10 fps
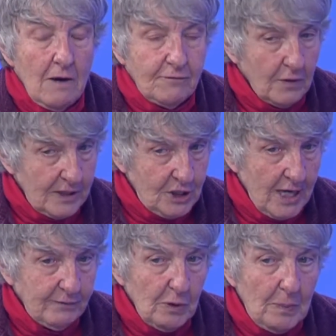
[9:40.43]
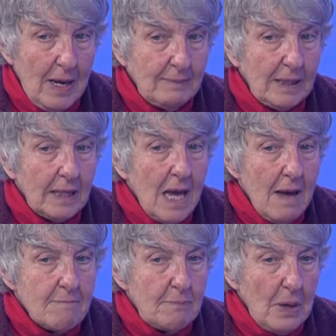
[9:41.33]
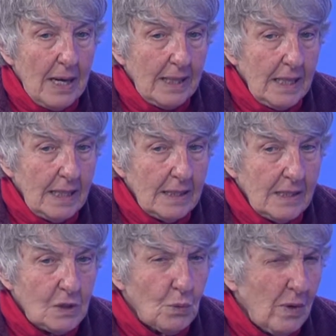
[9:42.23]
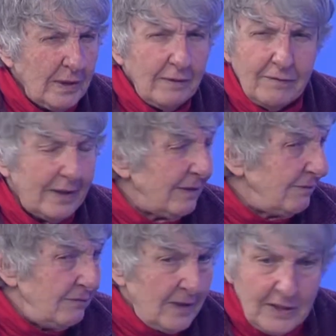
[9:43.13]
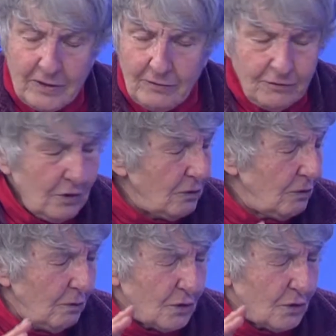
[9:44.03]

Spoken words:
for a general public, but it is one of the very few